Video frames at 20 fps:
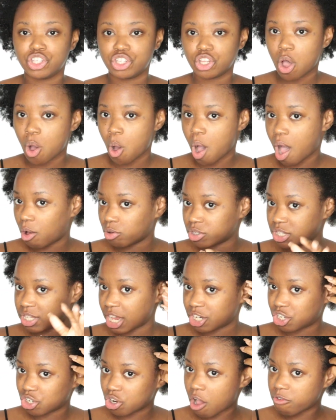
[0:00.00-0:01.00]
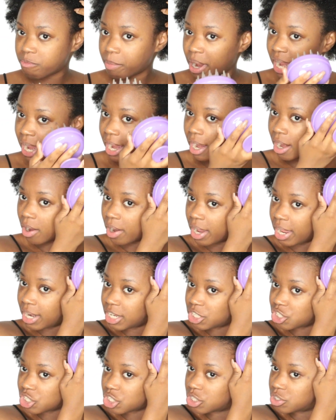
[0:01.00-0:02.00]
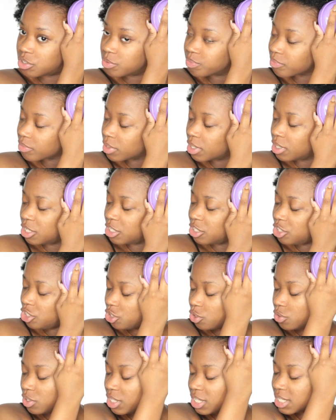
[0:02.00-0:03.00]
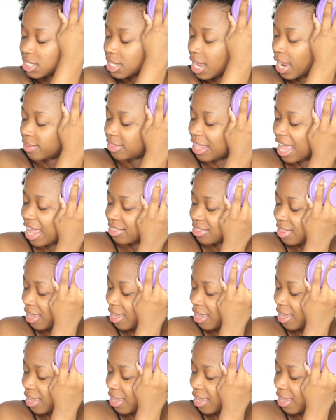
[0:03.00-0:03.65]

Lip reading: So I'll section off my hair and then just do this like that